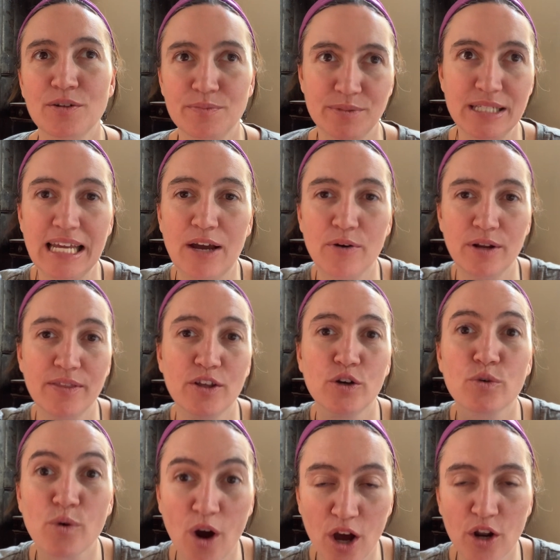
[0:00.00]
down in the
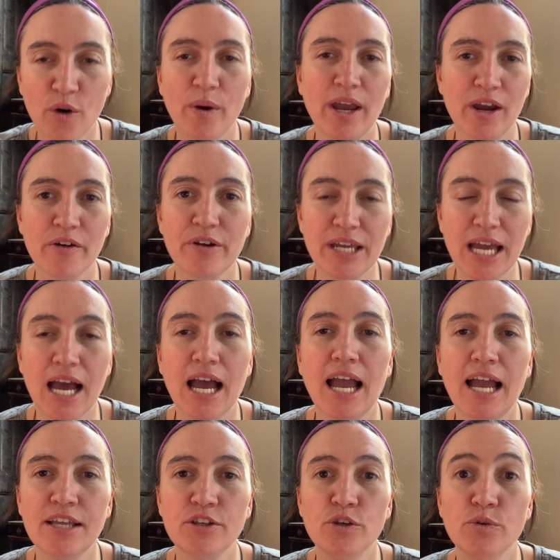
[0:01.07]
grotto area.
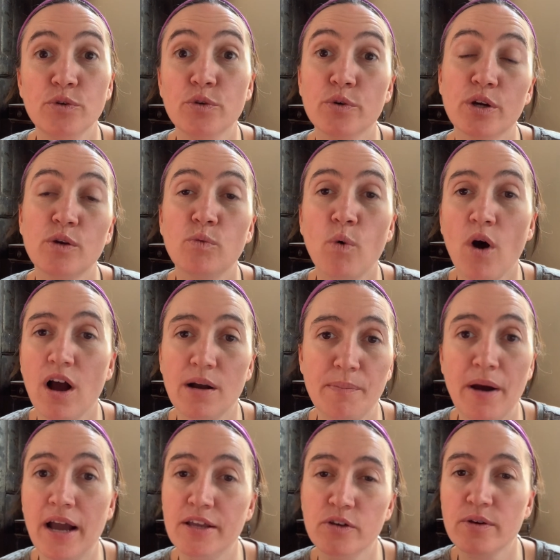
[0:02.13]
And you can walk
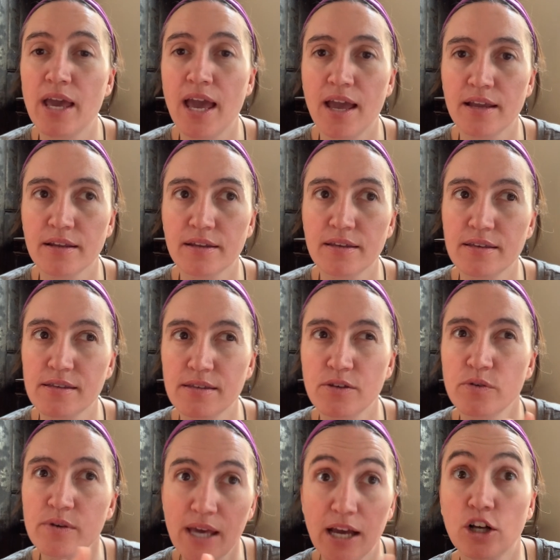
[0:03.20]
by, you can
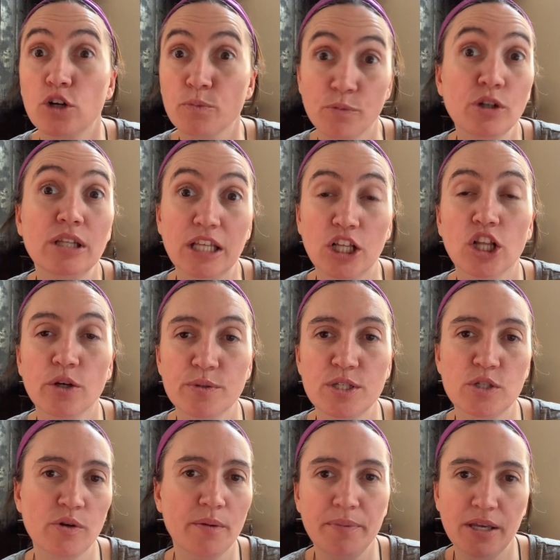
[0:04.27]
get really close
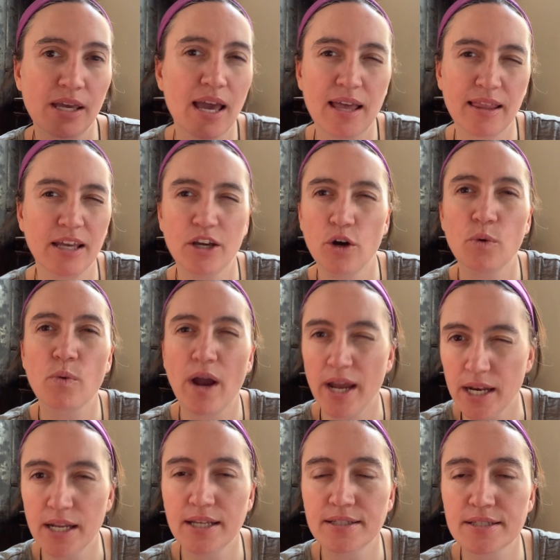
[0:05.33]
to it, but you can't like go
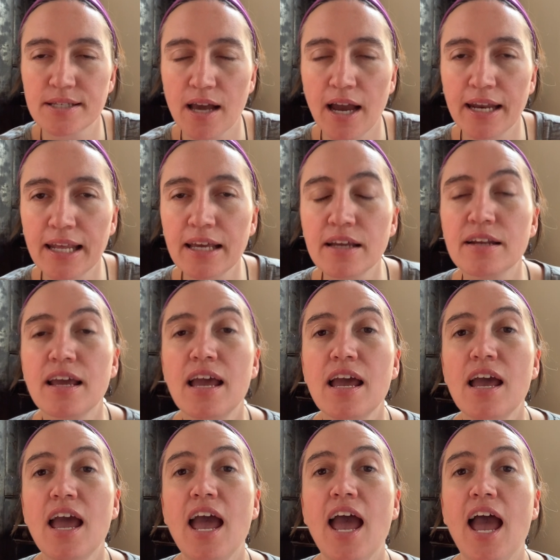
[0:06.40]
right inside it.
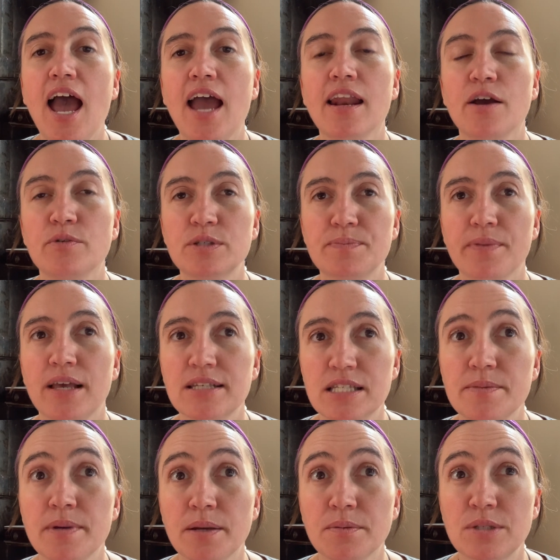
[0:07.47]
And I was blessed to
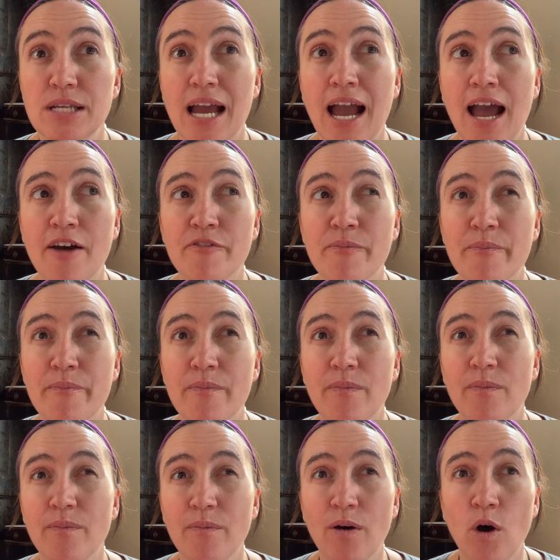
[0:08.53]
be able to have
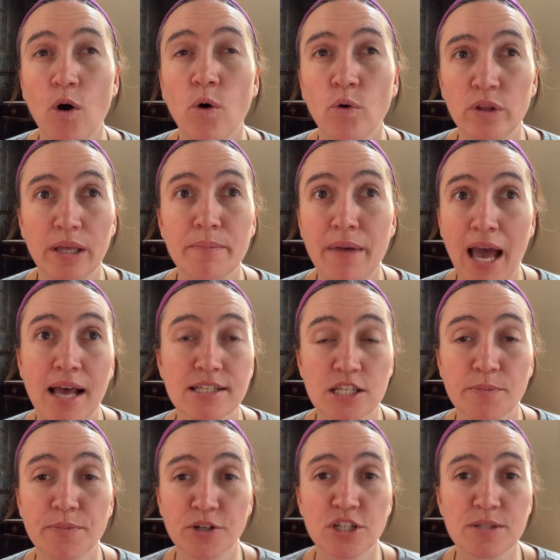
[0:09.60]
Holy Mass, to
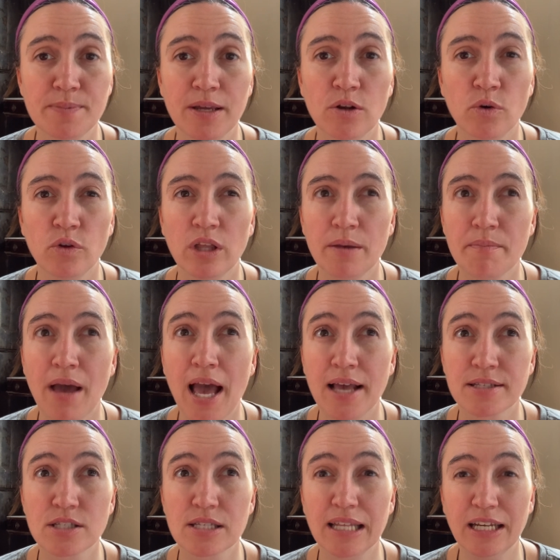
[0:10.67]
participate in Holy
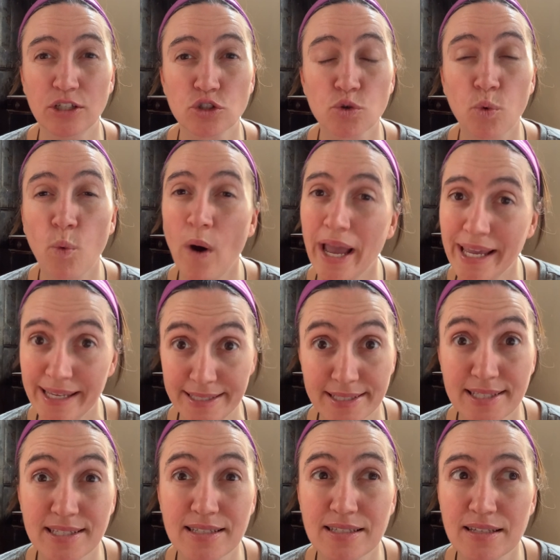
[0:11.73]
Mass like
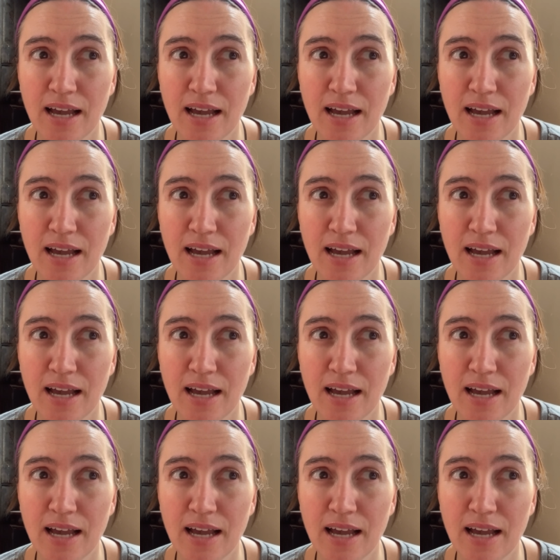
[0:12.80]
twice,